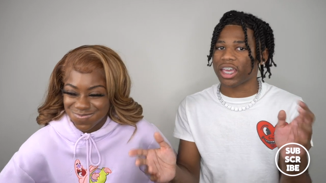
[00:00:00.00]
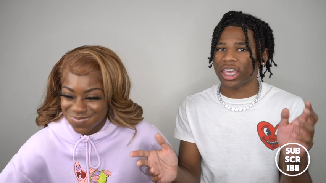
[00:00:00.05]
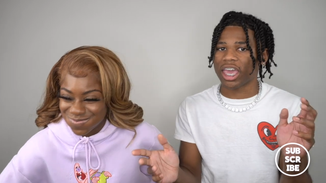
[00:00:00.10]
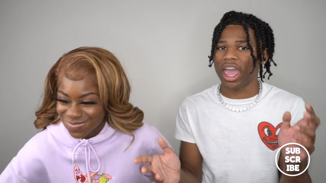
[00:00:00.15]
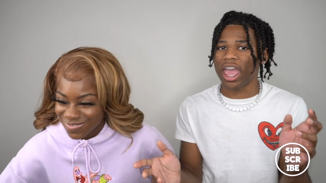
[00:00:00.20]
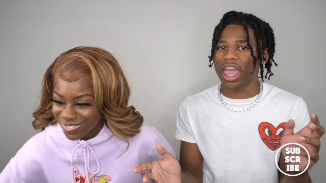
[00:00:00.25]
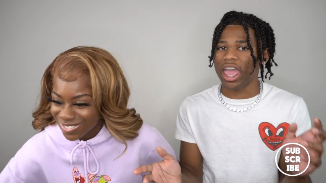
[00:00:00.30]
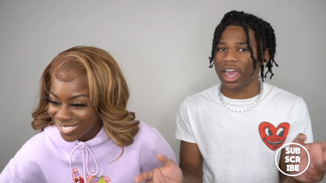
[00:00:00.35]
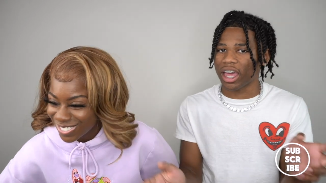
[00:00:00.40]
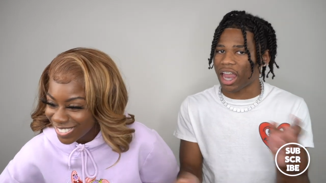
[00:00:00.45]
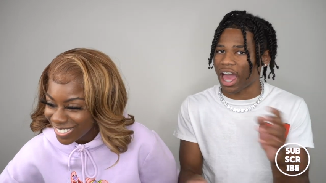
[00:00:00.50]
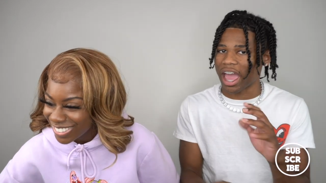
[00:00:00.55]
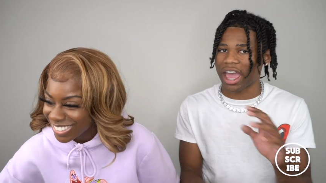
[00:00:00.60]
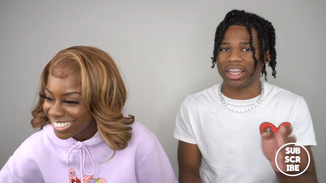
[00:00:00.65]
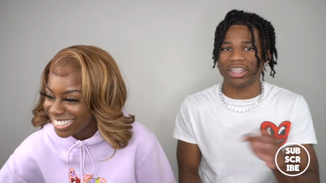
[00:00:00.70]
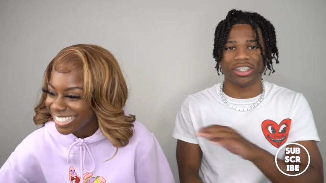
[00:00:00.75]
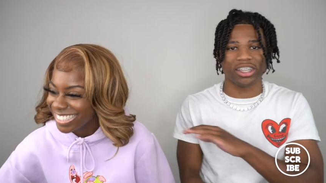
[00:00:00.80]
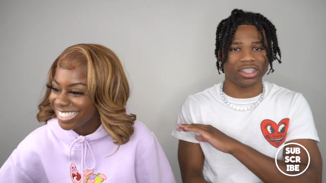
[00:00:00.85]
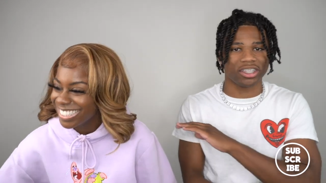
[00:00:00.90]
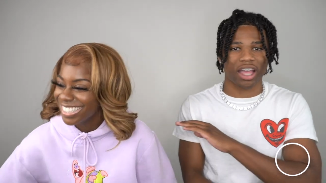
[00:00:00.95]
Speaker 1: a kid. Like
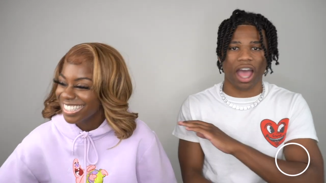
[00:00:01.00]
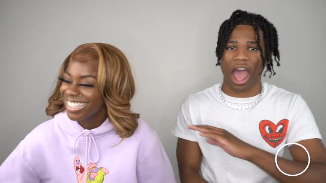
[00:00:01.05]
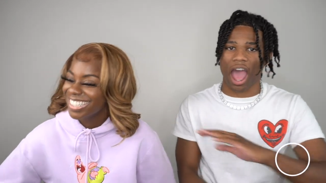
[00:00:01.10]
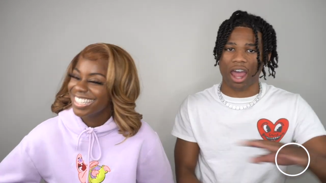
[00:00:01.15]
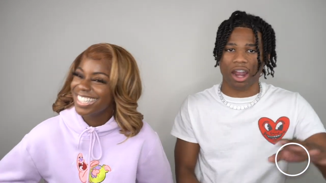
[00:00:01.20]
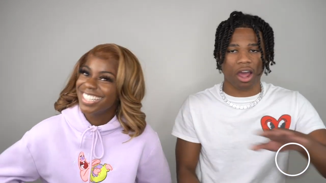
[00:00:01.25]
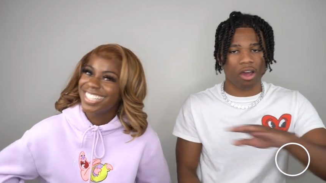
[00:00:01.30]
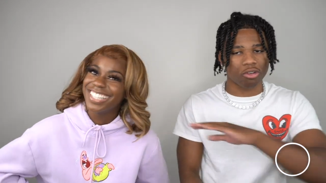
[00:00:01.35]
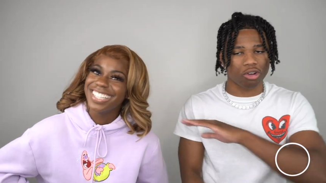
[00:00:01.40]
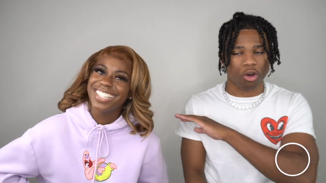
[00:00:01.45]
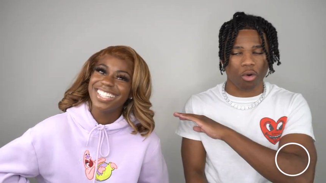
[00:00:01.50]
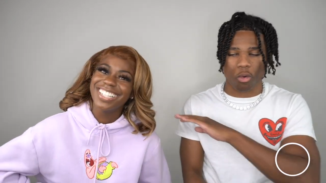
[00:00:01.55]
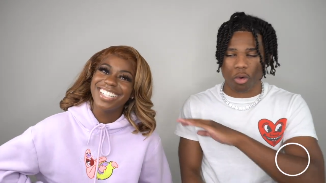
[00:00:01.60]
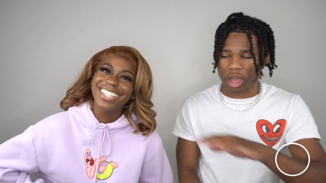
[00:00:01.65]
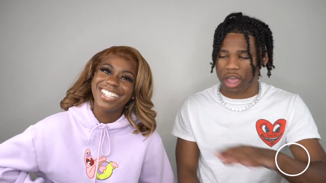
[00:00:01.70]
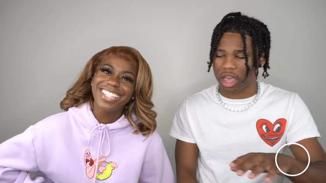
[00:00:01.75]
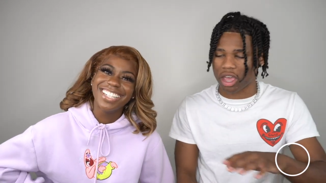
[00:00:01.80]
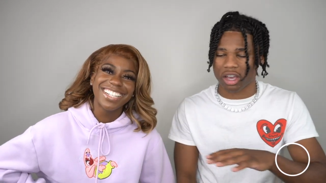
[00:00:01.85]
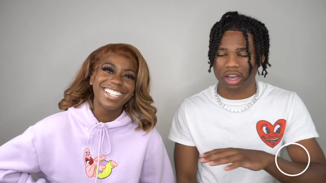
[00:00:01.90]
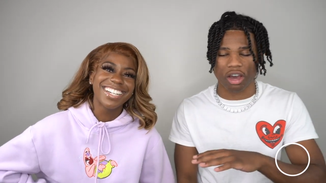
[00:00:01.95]
it just, I don't know
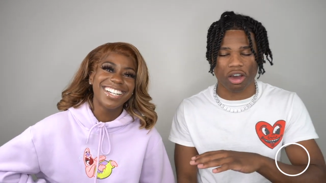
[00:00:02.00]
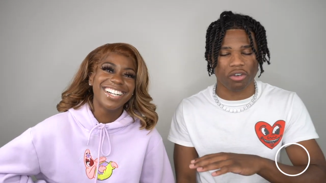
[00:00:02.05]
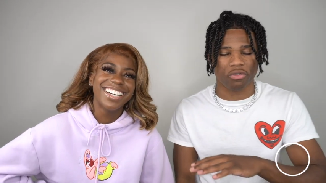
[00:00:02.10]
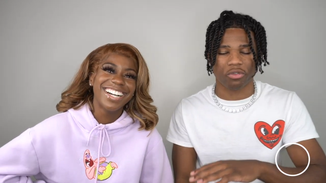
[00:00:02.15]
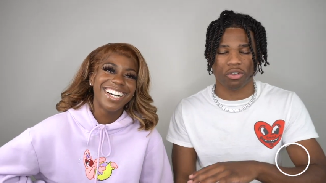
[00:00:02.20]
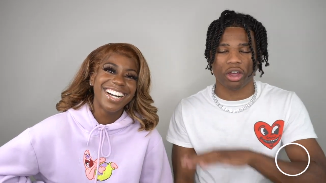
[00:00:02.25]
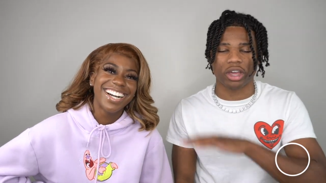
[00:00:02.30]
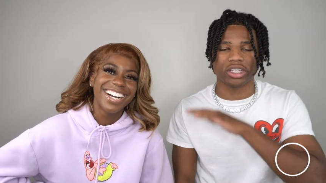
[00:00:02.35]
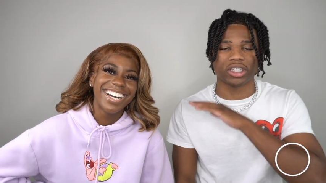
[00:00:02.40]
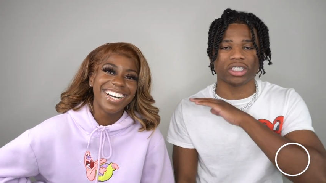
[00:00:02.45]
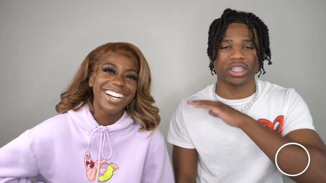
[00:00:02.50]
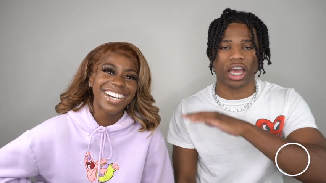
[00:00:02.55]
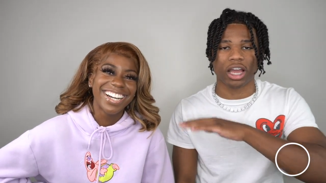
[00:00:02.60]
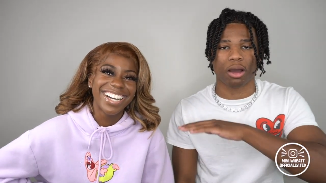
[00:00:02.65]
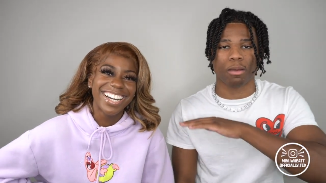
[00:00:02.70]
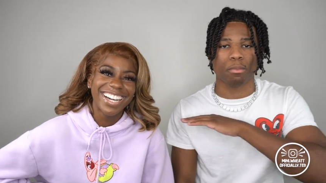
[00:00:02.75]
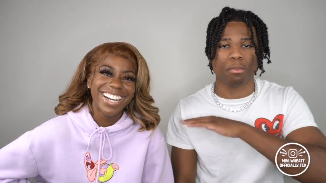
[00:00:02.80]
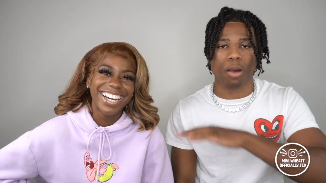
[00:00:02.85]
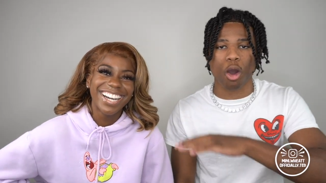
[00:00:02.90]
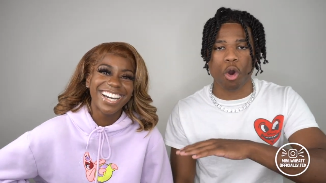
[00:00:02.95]
where it come from. It's just like
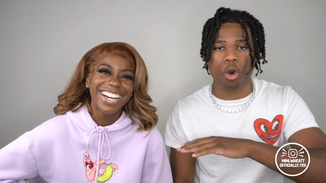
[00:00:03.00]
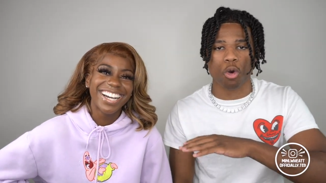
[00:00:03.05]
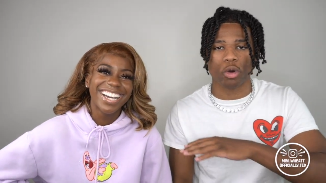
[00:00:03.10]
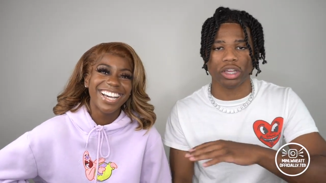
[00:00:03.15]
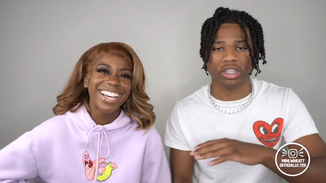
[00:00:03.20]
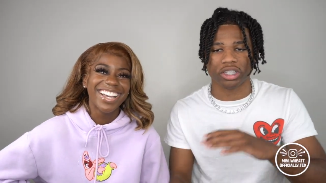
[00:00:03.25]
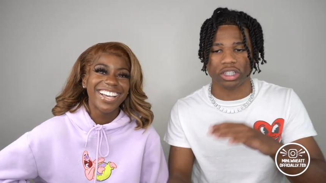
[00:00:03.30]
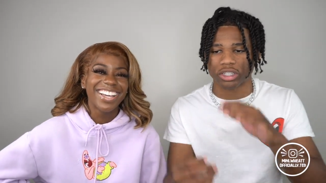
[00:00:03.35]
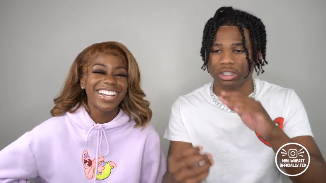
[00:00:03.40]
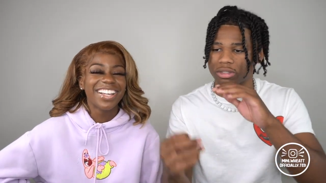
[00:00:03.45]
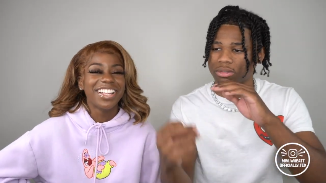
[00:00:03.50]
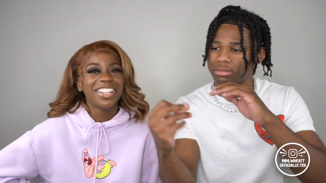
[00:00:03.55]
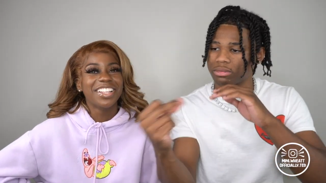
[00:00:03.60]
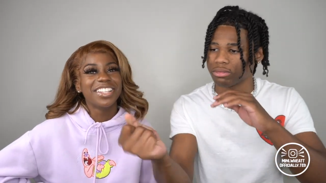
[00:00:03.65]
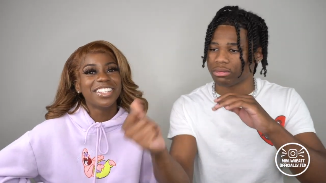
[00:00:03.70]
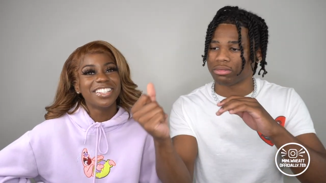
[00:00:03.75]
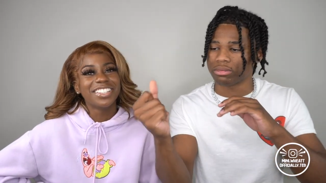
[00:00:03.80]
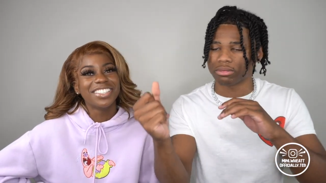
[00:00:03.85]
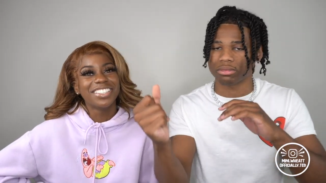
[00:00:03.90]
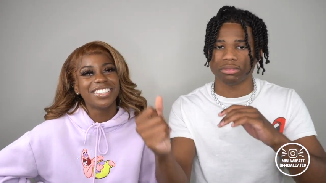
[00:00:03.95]
a mold. It just,
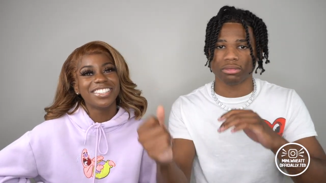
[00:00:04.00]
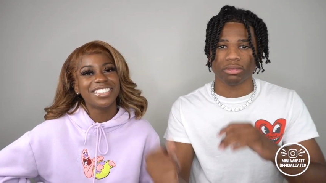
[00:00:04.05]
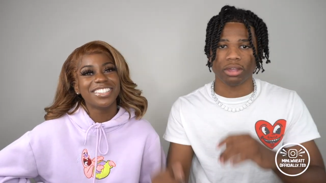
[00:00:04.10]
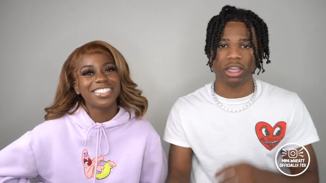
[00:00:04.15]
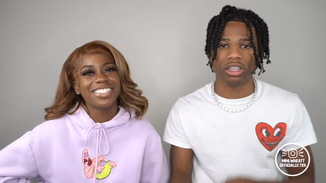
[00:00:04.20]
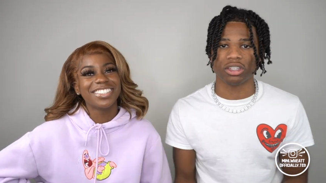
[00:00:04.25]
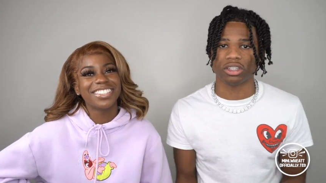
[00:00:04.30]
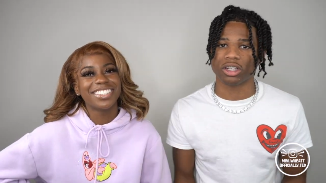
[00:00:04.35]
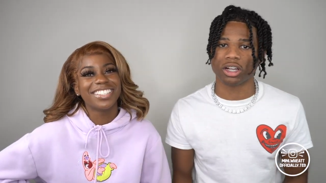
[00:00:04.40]
it just